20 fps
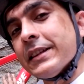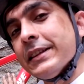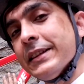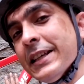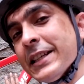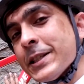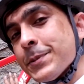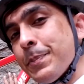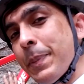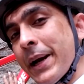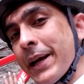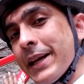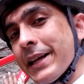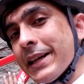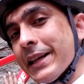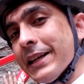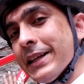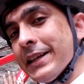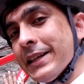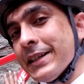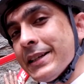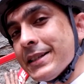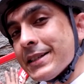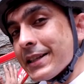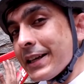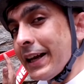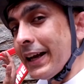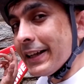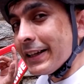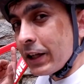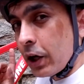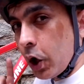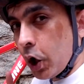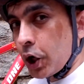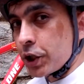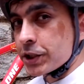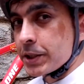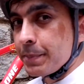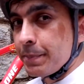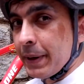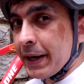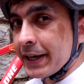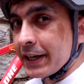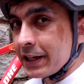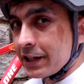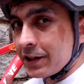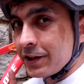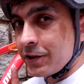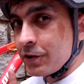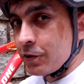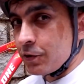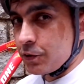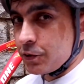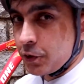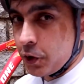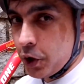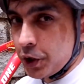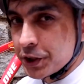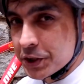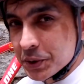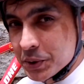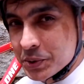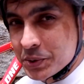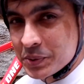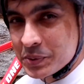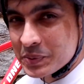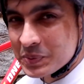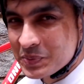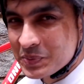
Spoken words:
This bike is an awesome bike for you.